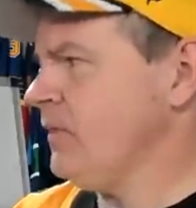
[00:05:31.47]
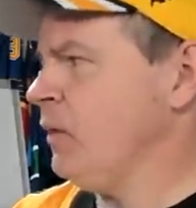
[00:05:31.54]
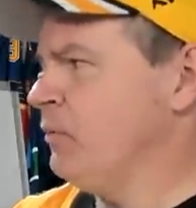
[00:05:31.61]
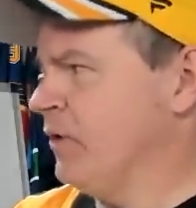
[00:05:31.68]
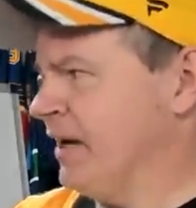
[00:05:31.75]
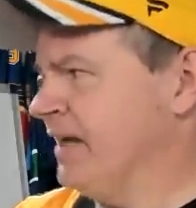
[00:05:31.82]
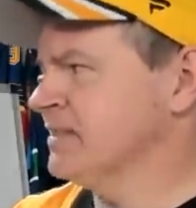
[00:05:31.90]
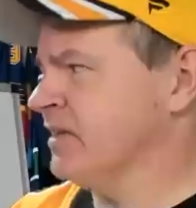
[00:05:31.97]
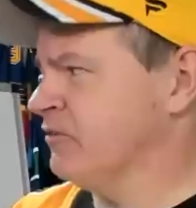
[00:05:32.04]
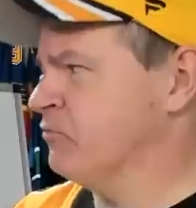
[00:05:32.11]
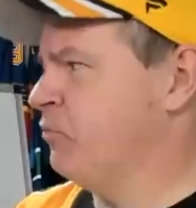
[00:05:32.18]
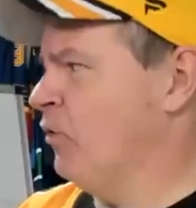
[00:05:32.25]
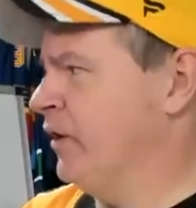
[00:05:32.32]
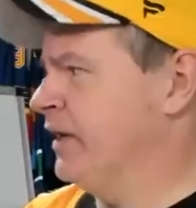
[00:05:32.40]
But as
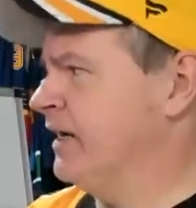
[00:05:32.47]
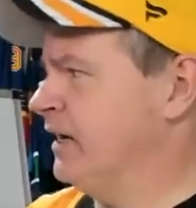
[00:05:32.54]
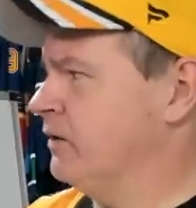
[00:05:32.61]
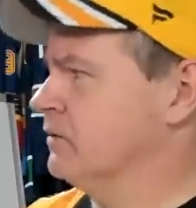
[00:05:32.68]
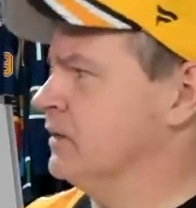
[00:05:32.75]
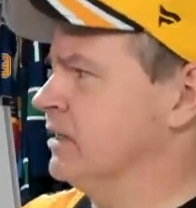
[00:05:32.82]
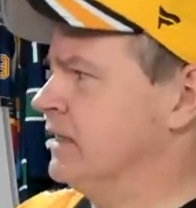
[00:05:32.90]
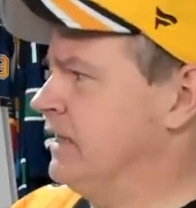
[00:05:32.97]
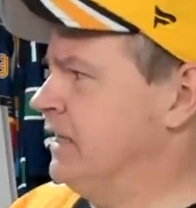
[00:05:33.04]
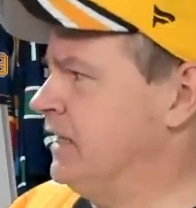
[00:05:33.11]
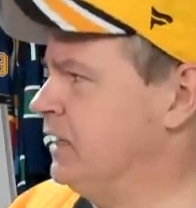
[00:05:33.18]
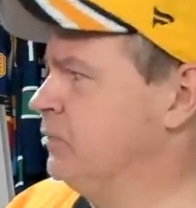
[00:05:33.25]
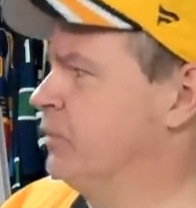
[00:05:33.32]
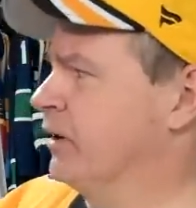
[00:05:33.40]
I've pointed out,
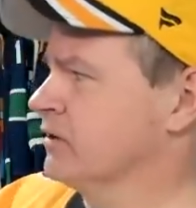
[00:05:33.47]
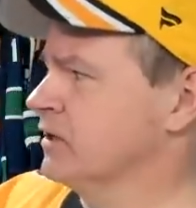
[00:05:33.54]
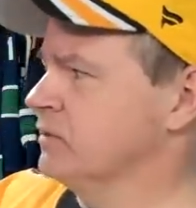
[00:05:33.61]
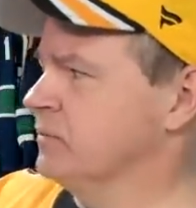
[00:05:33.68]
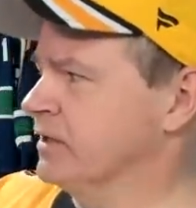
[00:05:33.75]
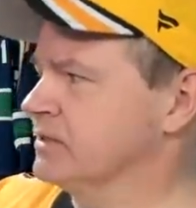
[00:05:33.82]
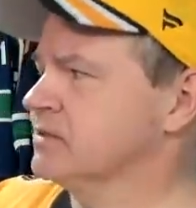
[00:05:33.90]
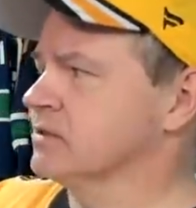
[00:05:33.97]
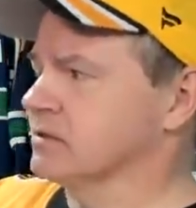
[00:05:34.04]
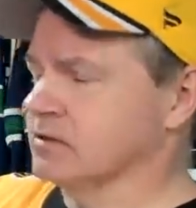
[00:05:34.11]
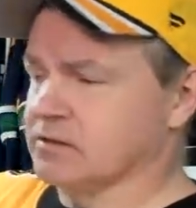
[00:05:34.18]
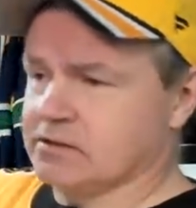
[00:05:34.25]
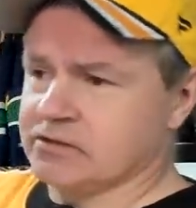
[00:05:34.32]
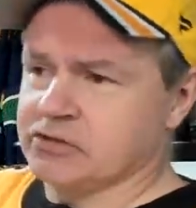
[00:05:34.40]
he barely
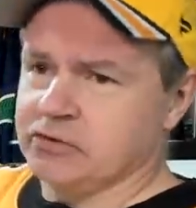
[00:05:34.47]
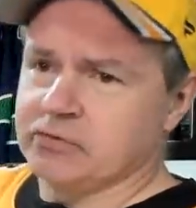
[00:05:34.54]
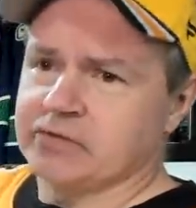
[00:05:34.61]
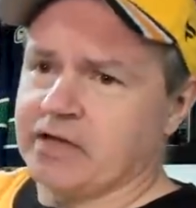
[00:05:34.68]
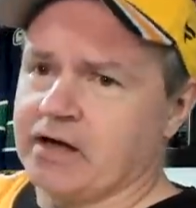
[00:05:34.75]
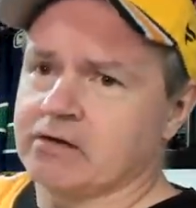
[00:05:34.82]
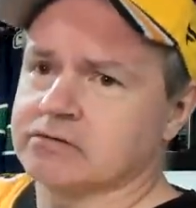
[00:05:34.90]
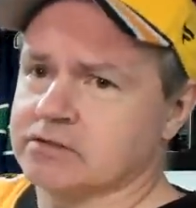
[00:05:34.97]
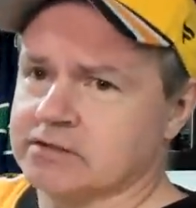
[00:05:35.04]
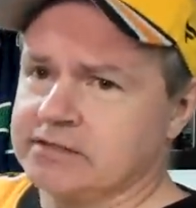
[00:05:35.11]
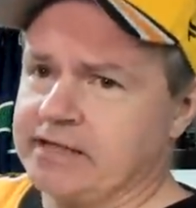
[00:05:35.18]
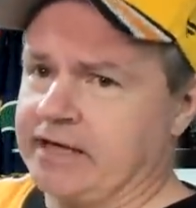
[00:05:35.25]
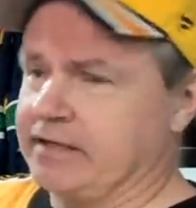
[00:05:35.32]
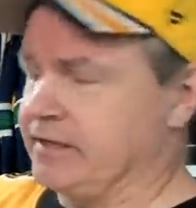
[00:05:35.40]
misses the 2000
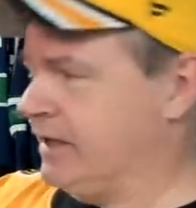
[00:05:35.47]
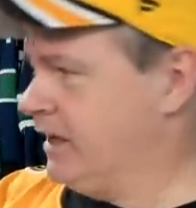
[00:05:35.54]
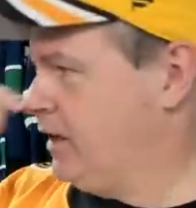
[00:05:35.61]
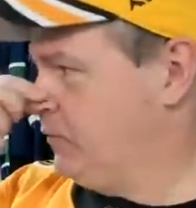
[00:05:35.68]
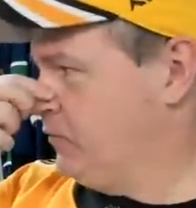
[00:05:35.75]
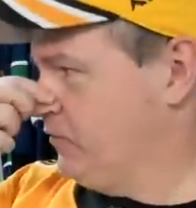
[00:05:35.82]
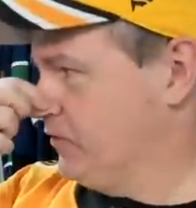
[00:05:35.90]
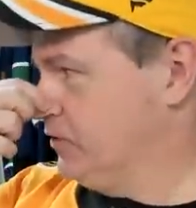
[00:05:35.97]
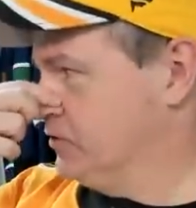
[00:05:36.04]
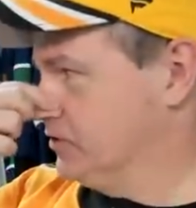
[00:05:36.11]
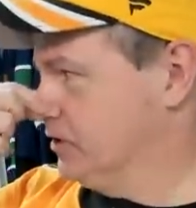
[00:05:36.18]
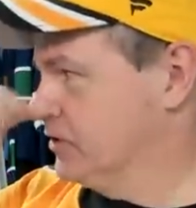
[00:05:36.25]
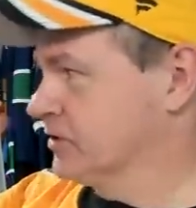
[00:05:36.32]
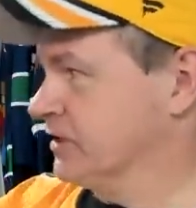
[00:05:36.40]
Stanley Cup for New
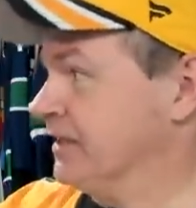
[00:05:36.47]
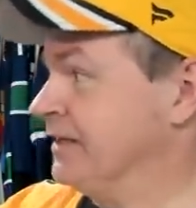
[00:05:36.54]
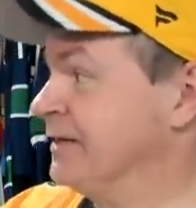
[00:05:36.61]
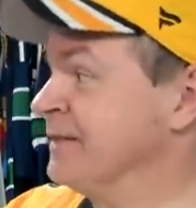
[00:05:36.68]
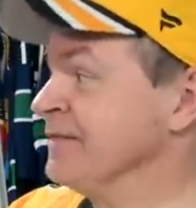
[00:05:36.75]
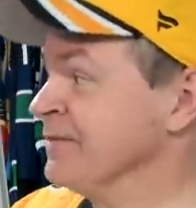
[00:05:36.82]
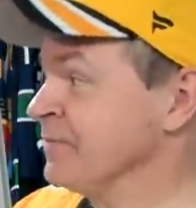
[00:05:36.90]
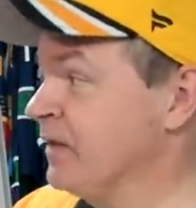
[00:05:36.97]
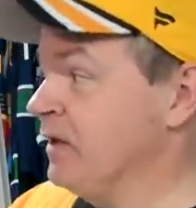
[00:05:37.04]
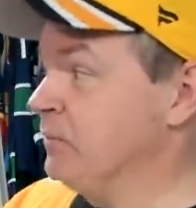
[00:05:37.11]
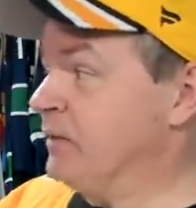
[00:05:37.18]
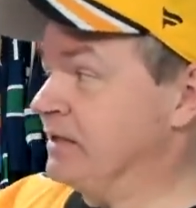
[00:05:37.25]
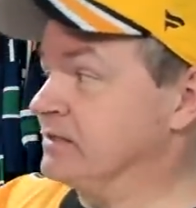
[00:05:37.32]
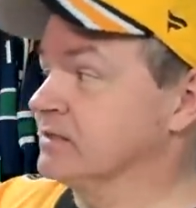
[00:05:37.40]
Jersey. He
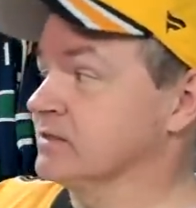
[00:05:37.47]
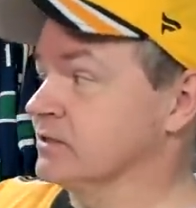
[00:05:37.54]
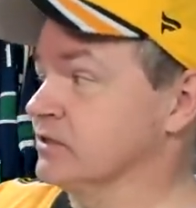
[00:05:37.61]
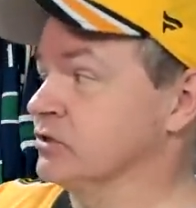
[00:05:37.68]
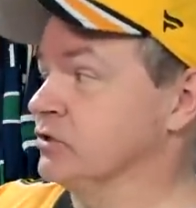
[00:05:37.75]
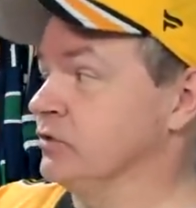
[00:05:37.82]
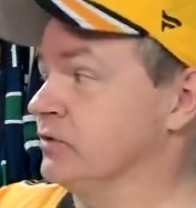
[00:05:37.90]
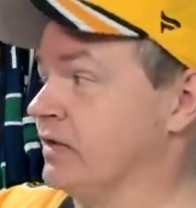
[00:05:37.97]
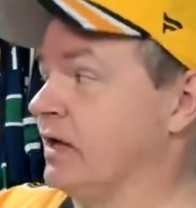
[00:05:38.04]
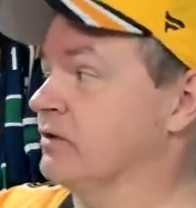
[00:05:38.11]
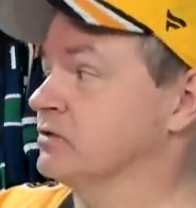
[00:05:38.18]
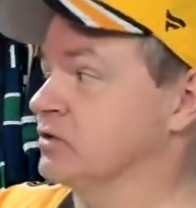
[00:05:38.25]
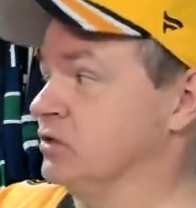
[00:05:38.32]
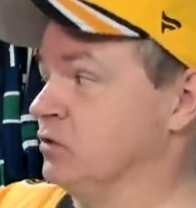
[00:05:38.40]
misses the
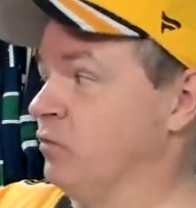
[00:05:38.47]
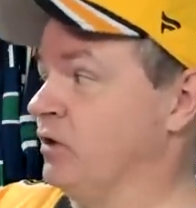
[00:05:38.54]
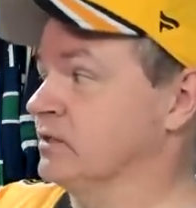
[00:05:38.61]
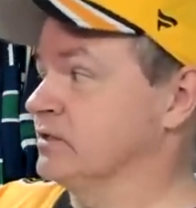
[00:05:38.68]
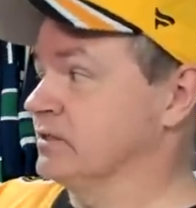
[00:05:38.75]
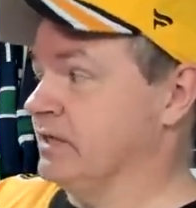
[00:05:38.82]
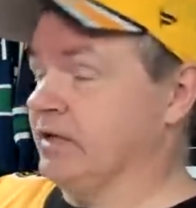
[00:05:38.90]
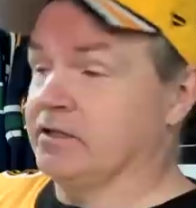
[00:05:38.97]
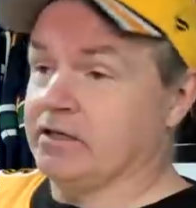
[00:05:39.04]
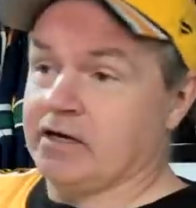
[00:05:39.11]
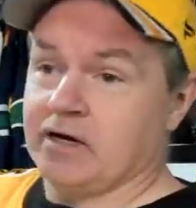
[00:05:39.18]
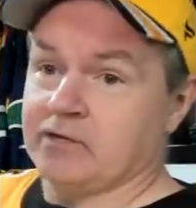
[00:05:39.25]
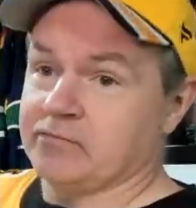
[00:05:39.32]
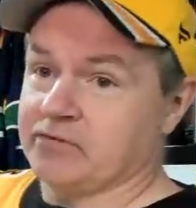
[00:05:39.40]
2001 Stanley
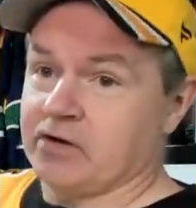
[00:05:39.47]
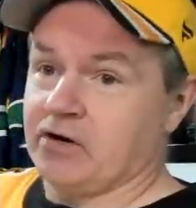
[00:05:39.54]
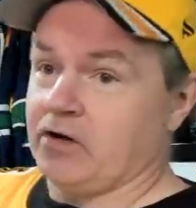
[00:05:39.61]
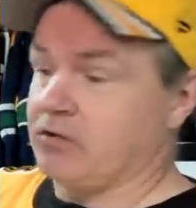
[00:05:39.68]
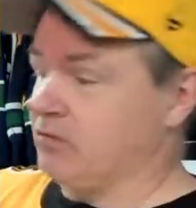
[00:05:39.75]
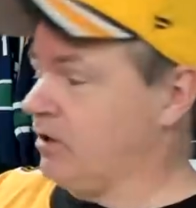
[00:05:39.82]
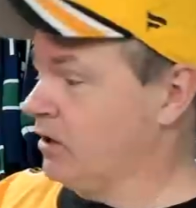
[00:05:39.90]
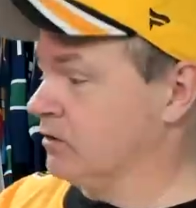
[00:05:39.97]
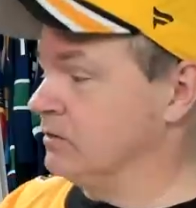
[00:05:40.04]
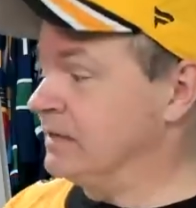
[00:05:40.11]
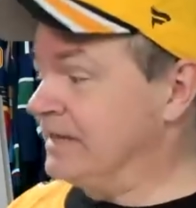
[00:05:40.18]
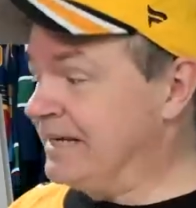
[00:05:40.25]
Cup for Colorado.